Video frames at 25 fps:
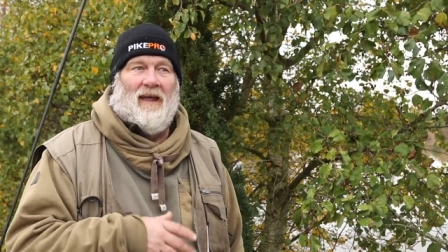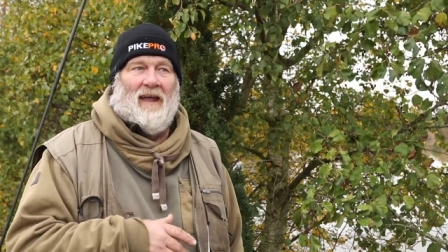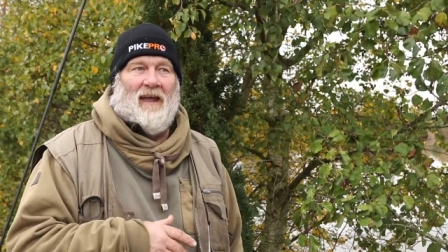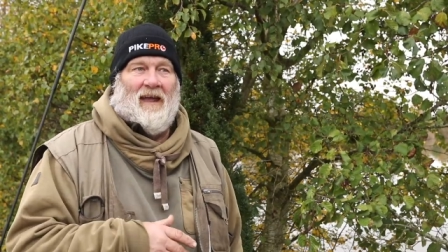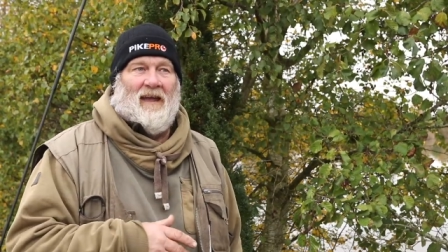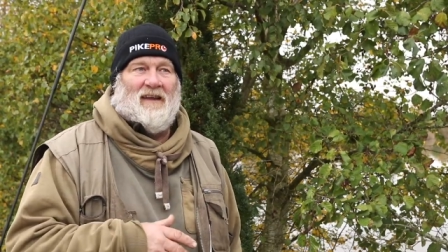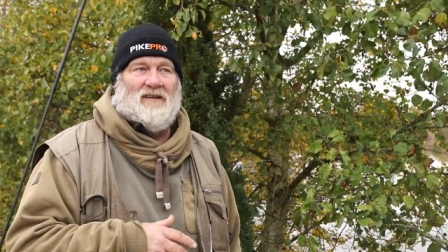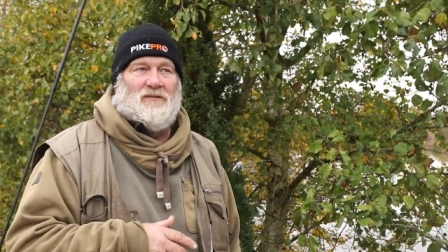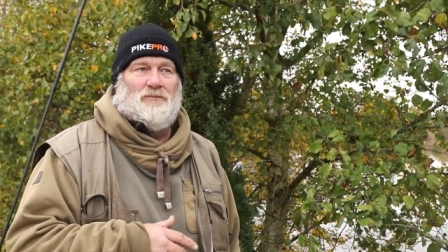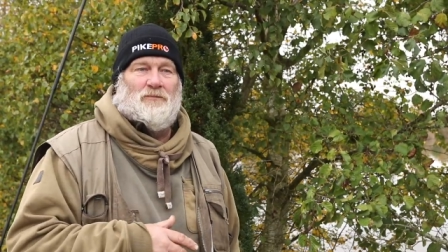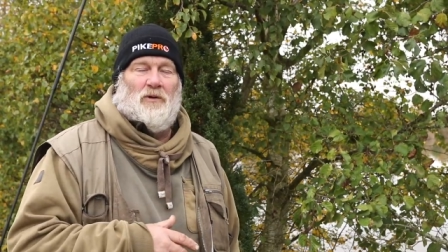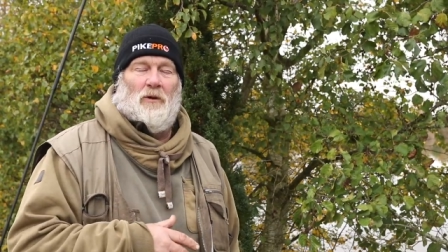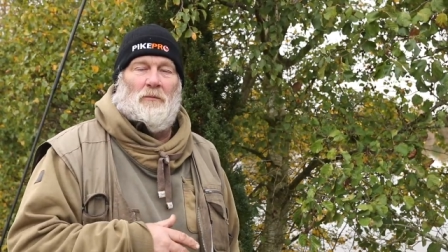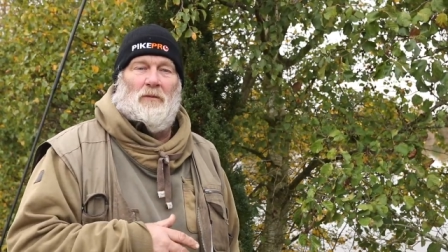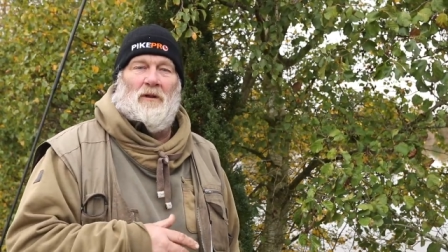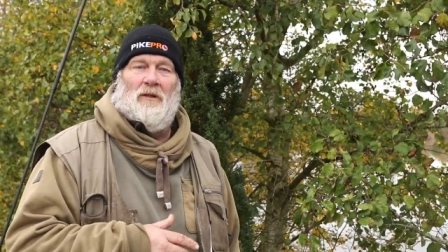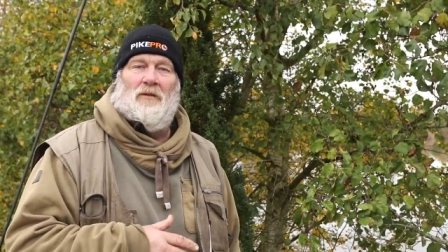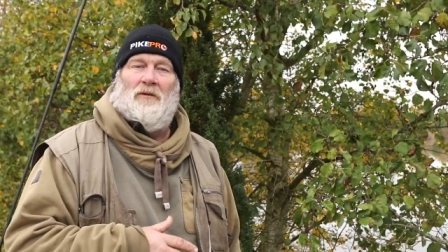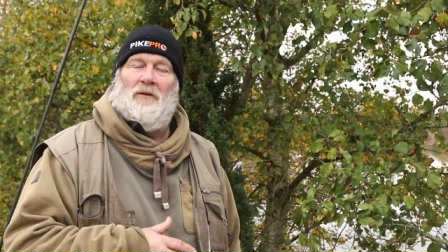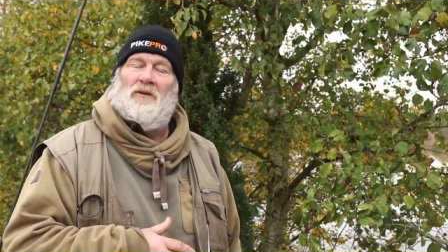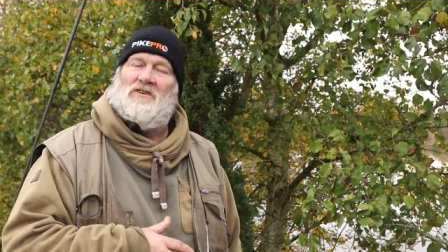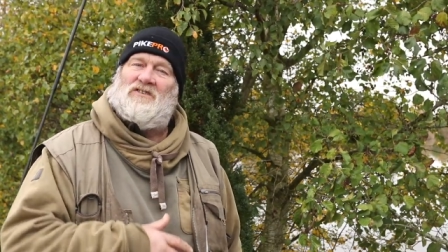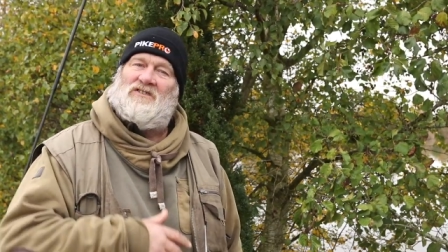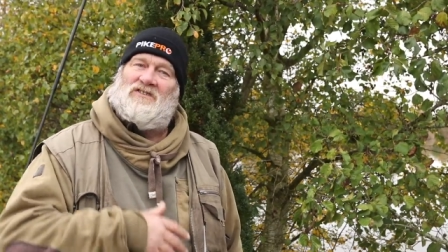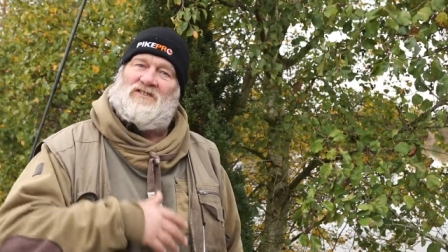is probably
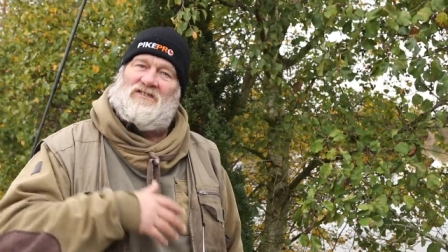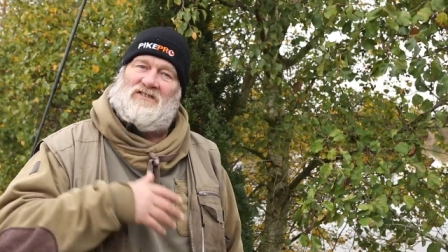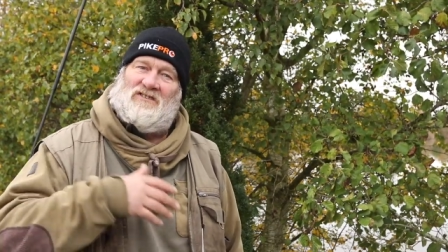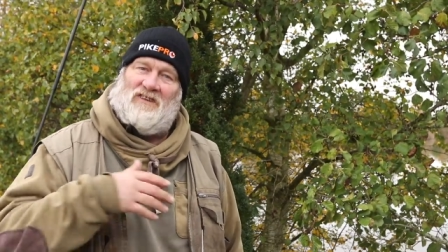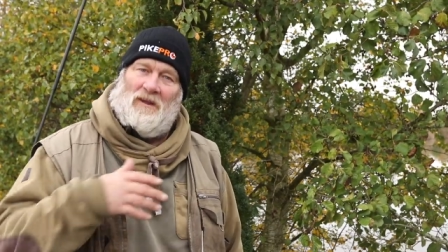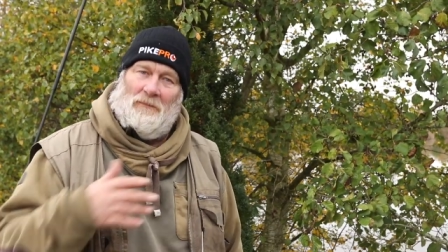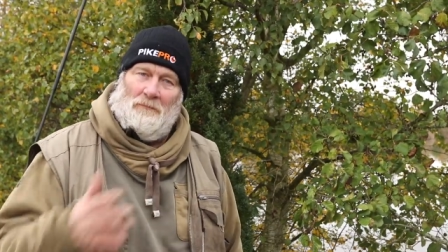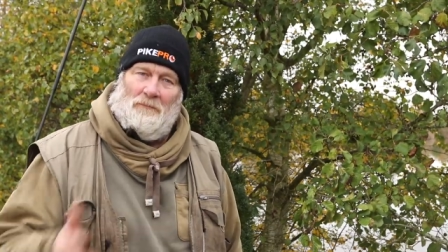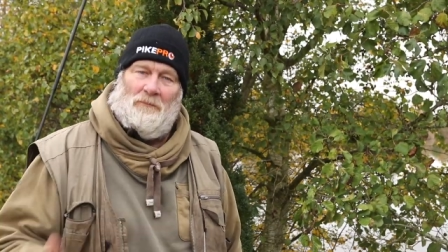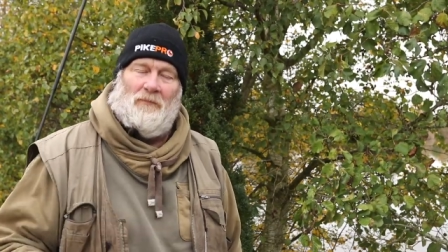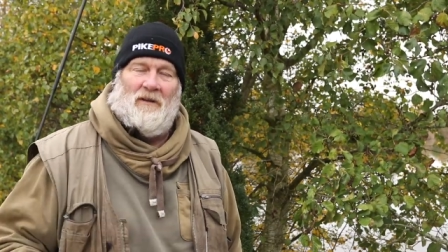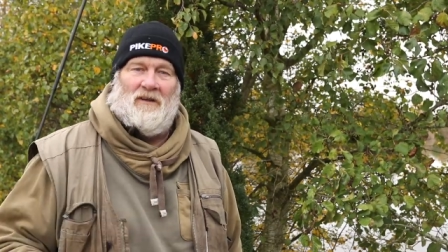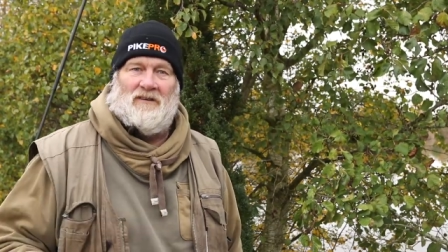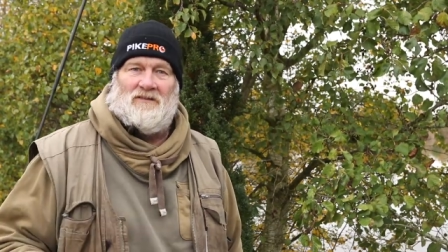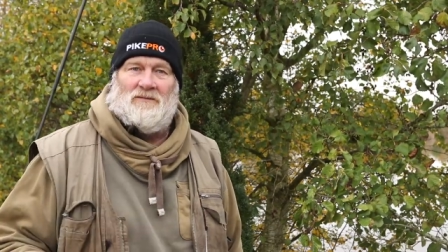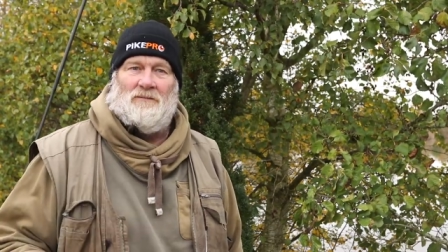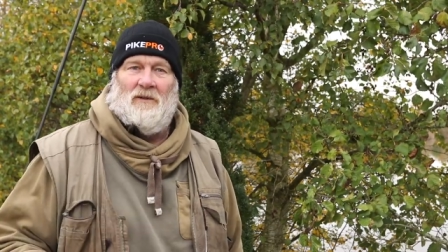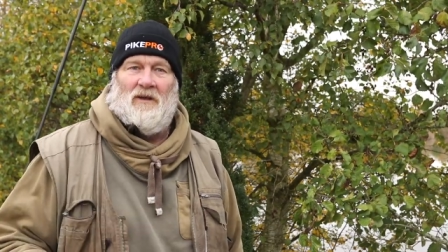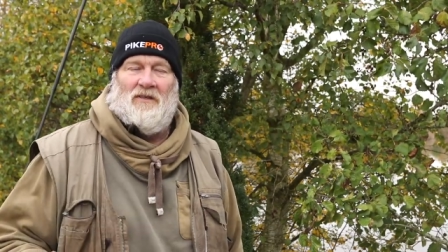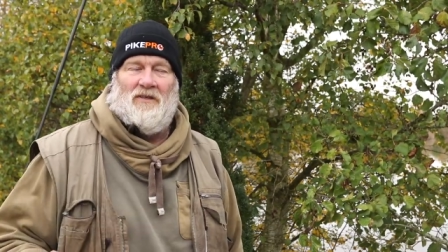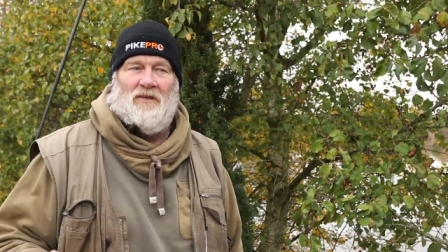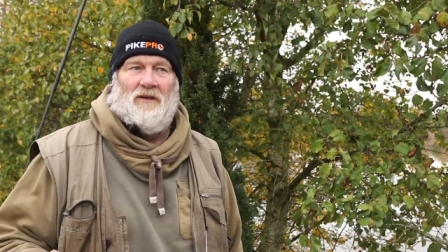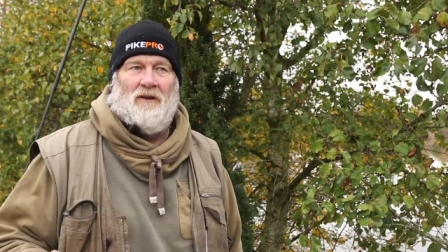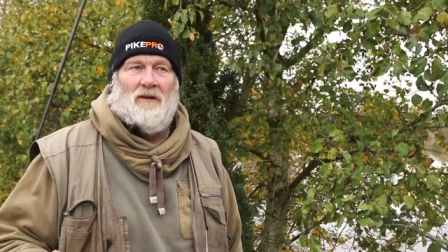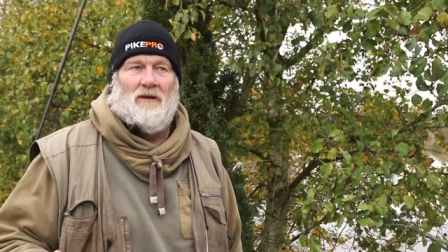the simplest
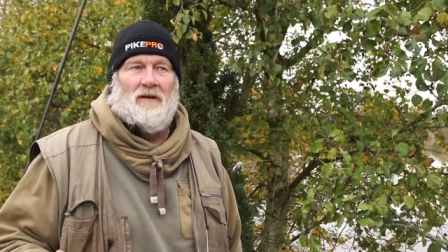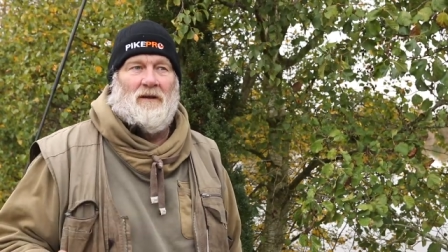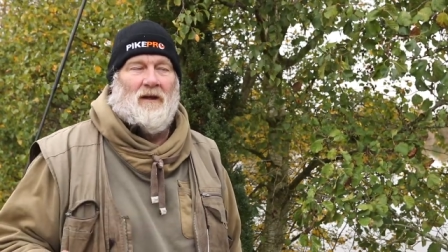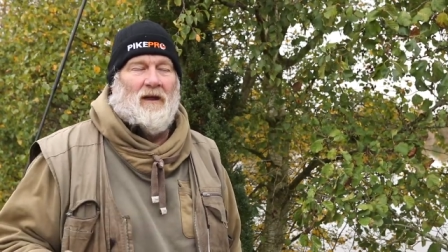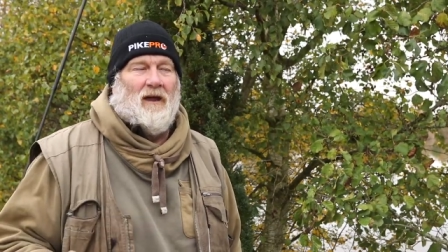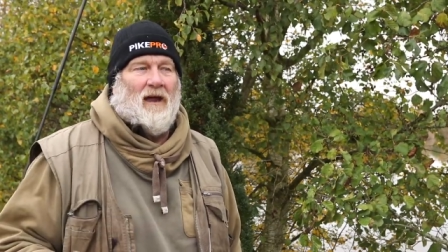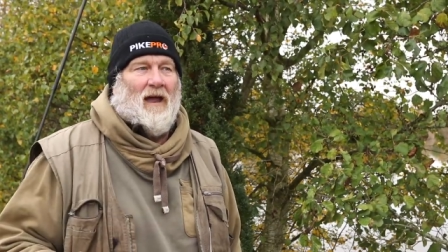method